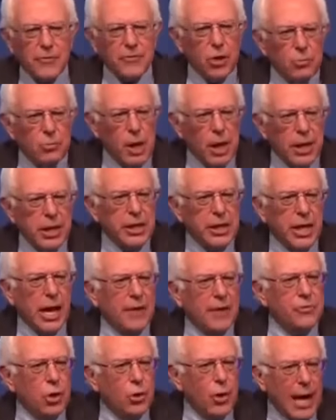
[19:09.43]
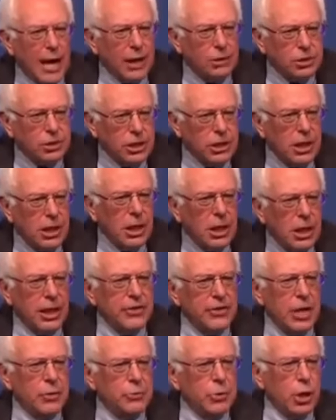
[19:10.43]
they have no money, they have
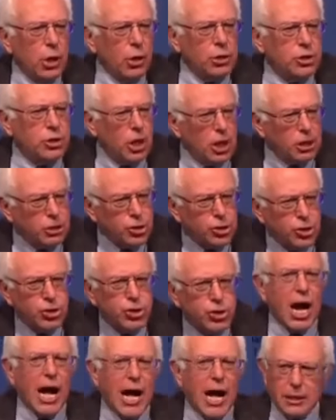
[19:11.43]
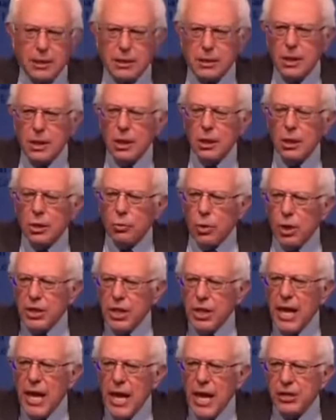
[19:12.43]
and then we are just shocked
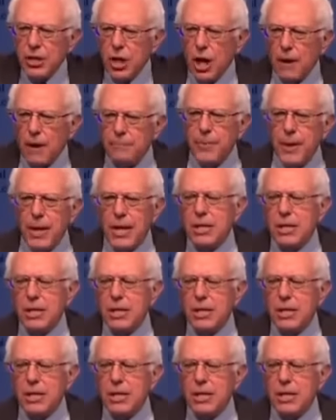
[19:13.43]
when they end up